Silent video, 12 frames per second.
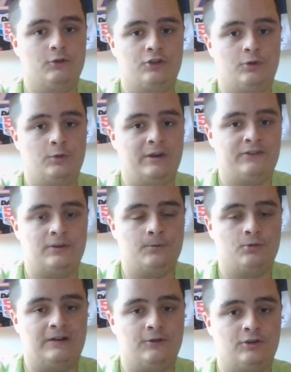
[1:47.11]
We have some
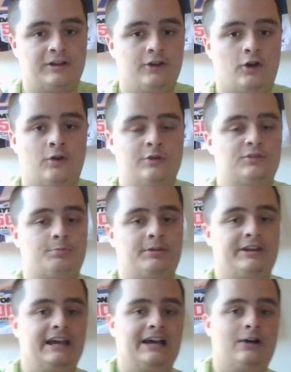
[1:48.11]
drivers like going
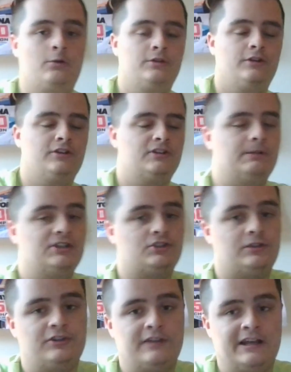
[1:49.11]
spinning out,
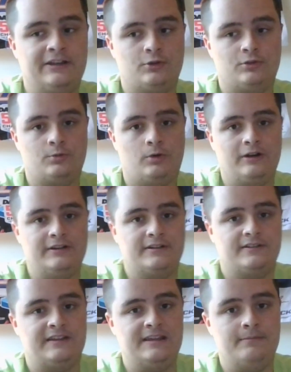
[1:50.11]
especially Daniel Suarez,
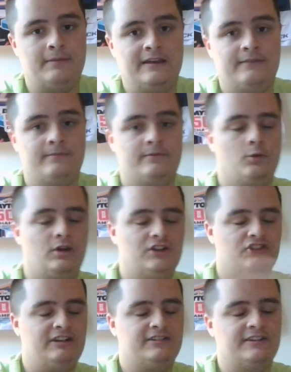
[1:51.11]
his teammate,
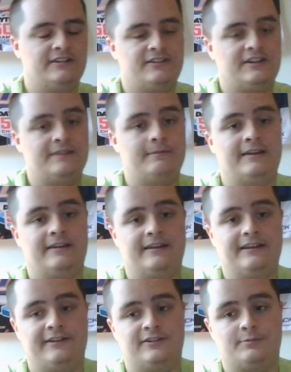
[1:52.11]
Ross Chastain's teammate,
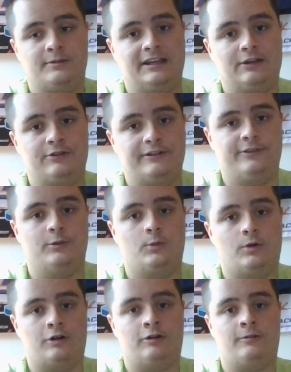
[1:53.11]
spinning out and hitting the
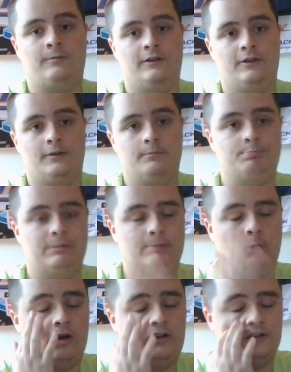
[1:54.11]
wall.
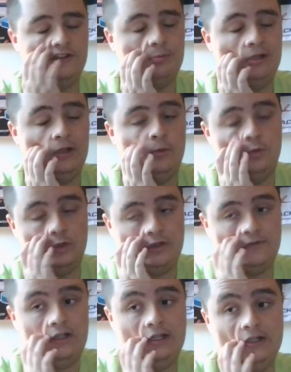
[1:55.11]
Bubba Wallace spun out in
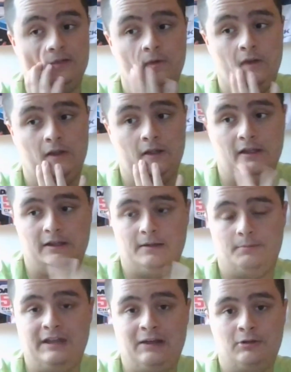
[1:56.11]
qualifying.
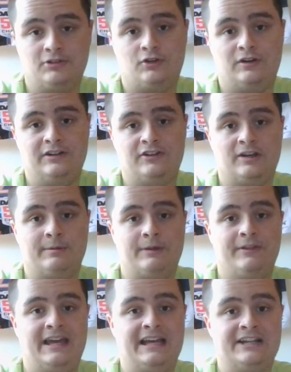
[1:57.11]
Now let's go ahead and talk about
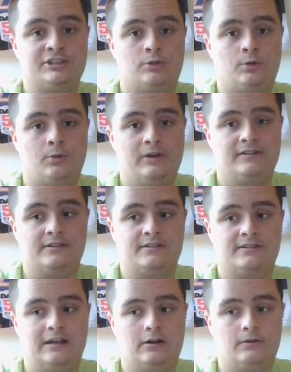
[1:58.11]
the actual race
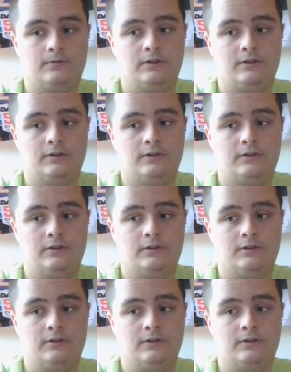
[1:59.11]
itself.